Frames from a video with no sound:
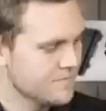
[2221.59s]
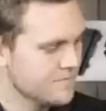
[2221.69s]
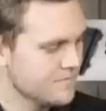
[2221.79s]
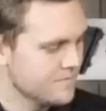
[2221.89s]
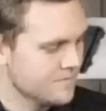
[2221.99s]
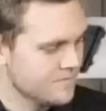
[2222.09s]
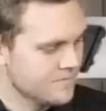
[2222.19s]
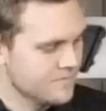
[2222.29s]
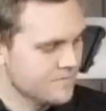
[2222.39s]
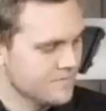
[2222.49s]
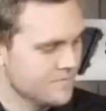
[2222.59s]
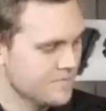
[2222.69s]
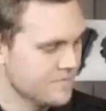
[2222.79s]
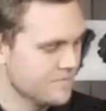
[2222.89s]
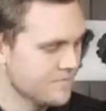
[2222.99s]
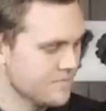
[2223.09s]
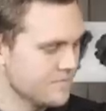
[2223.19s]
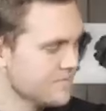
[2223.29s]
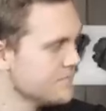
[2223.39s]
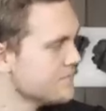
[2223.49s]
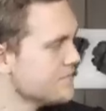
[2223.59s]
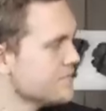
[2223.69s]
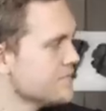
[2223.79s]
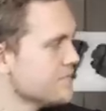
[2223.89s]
[no speech]